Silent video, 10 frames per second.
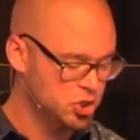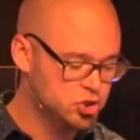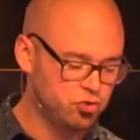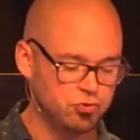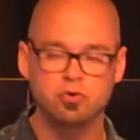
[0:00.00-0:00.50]

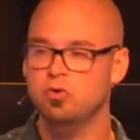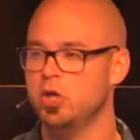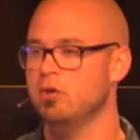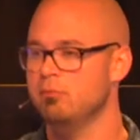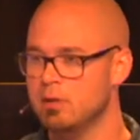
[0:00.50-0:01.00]
True
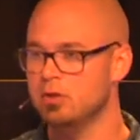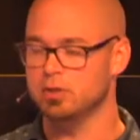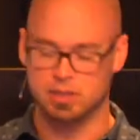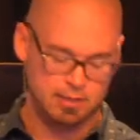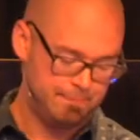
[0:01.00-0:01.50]

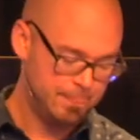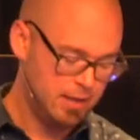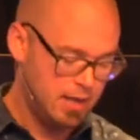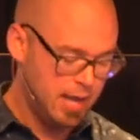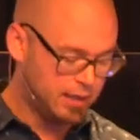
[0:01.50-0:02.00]
humility,
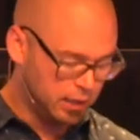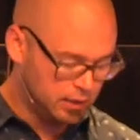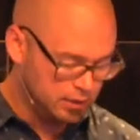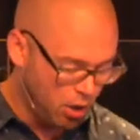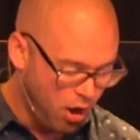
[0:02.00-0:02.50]
it
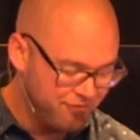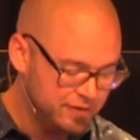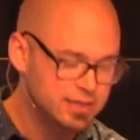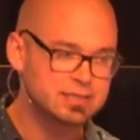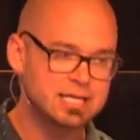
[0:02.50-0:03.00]

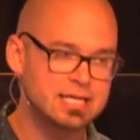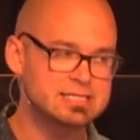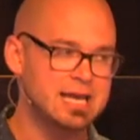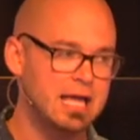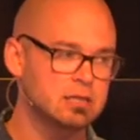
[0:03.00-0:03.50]
often contains
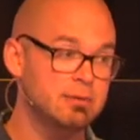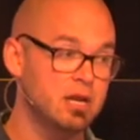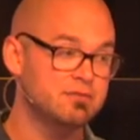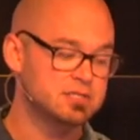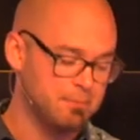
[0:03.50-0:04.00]
an element
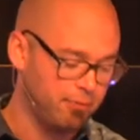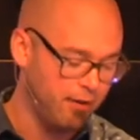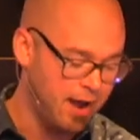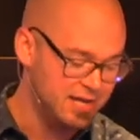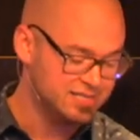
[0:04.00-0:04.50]
of
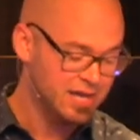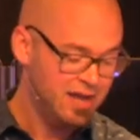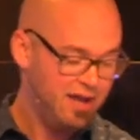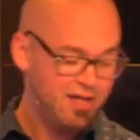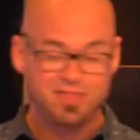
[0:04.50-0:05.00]
surprise
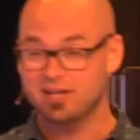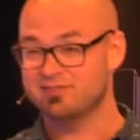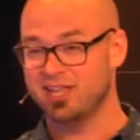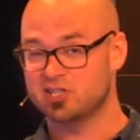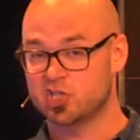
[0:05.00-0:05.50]
that
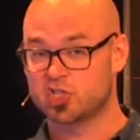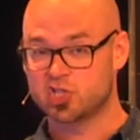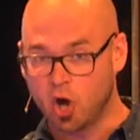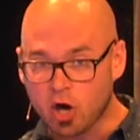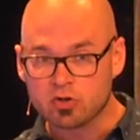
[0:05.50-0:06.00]

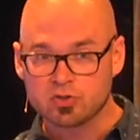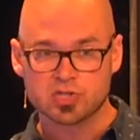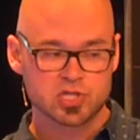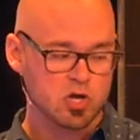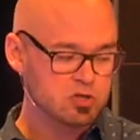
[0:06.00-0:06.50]

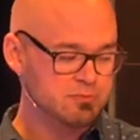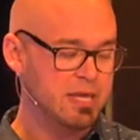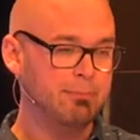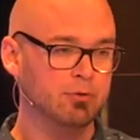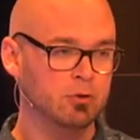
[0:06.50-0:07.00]
startles those
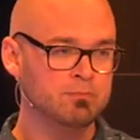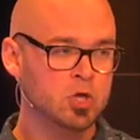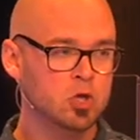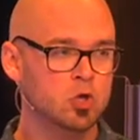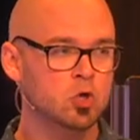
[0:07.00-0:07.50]
people
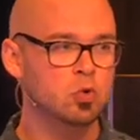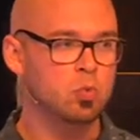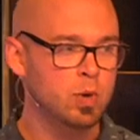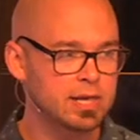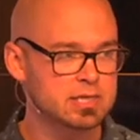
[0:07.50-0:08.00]
who
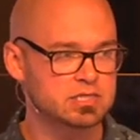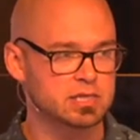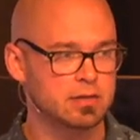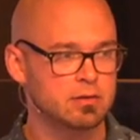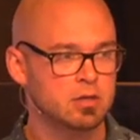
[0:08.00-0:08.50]
witness
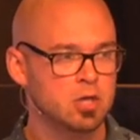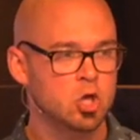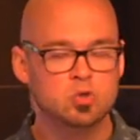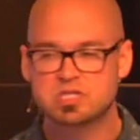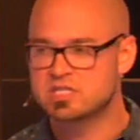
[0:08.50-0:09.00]
it,
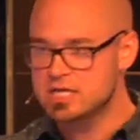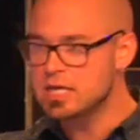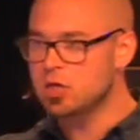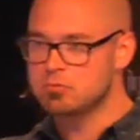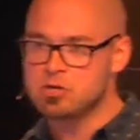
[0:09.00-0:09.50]
who see
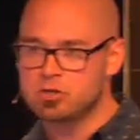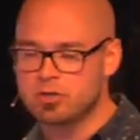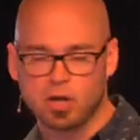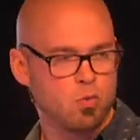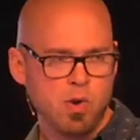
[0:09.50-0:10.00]
humility.
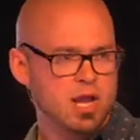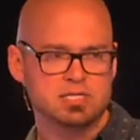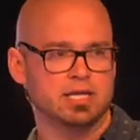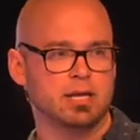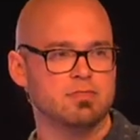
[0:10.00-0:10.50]
They're like, wait a
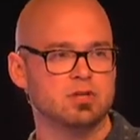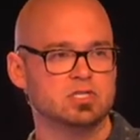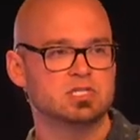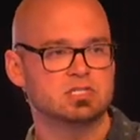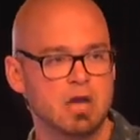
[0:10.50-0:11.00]
second, there's
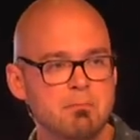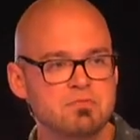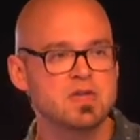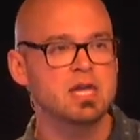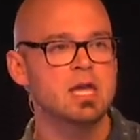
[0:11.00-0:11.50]

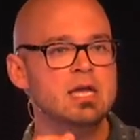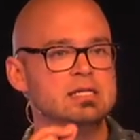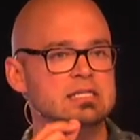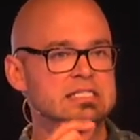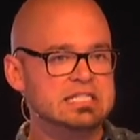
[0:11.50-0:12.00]
something
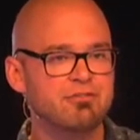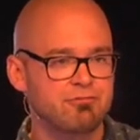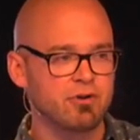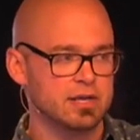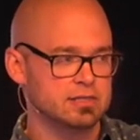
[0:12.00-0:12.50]

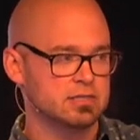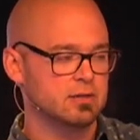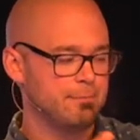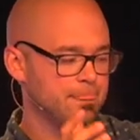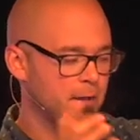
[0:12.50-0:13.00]
different
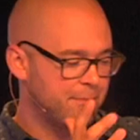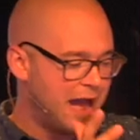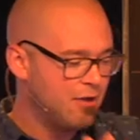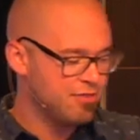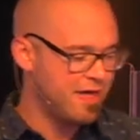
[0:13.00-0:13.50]
about